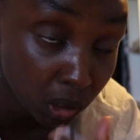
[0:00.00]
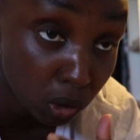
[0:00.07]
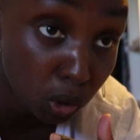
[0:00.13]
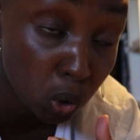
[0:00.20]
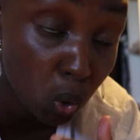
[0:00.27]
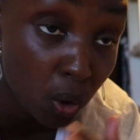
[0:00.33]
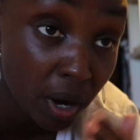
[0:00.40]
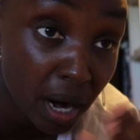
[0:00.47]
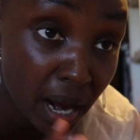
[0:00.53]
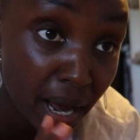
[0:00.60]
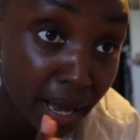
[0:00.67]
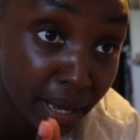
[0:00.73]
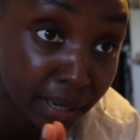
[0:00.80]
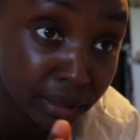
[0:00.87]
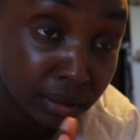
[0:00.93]
Laura
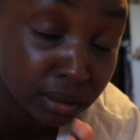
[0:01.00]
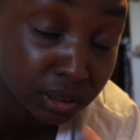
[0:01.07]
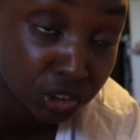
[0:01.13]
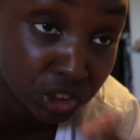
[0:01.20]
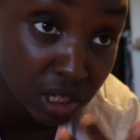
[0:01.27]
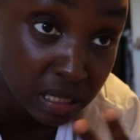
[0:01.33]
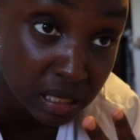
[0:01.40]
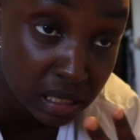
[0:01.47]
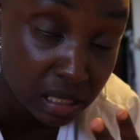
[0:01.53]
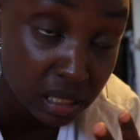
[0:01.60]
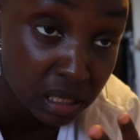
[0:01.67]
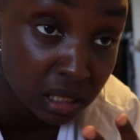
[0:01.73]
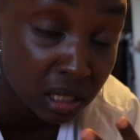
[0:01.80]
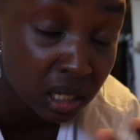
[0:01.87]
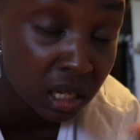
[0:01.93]
and
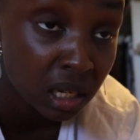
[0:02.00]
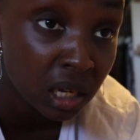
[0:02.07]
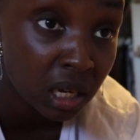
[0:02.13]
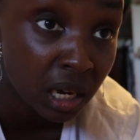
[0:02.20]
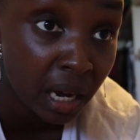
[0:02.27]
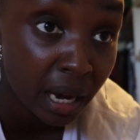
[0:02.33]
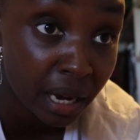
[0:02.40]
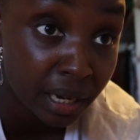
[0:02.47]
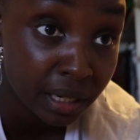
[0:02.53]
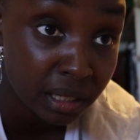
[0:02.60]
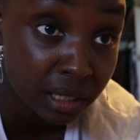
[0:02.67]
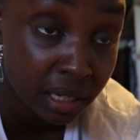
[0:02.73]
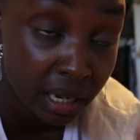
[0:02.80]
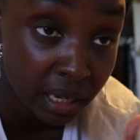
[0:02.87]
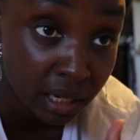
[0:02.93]
Justine,
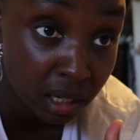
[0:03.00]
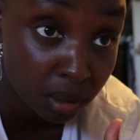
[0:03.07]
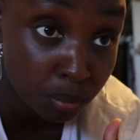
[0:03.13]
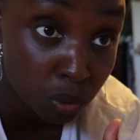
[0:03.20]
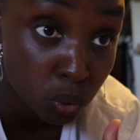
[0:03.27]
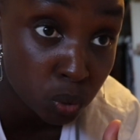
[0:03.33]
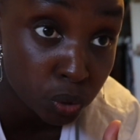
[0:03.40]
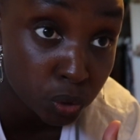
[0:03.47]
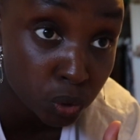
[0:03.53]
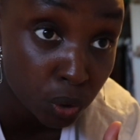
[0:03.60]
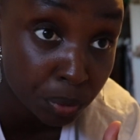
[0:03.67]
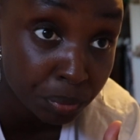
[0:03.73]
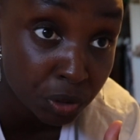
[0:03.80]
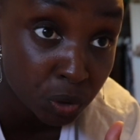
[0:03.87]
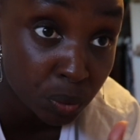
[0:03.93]
and Caleb who's
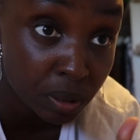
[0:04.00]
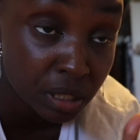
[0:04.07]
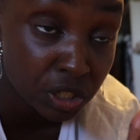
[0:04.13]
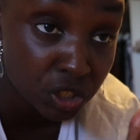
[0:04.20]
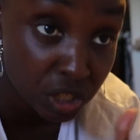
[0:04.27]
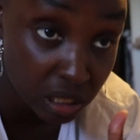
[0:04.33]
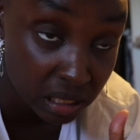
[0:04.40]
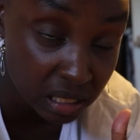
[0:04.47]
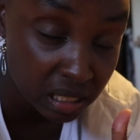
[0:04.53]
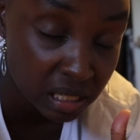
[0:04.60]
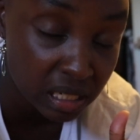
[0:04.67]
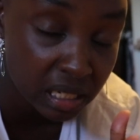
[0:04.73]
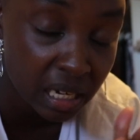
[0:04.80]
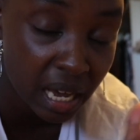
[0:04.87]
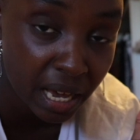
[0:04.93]
torn between
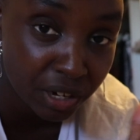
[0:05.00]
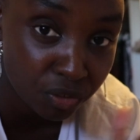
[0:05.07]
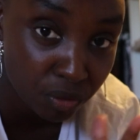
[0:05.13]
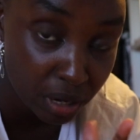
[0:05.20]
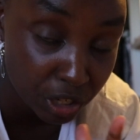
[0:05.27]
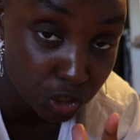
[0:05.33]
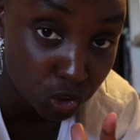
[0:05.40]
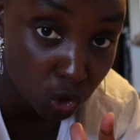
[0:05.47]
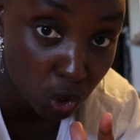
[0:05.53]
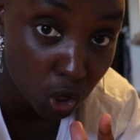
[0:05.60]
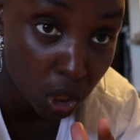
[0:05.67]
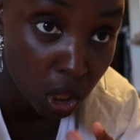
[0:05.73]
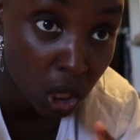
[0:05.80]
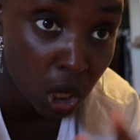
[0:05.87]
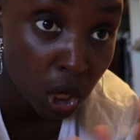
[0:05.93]
Justine and Rachel.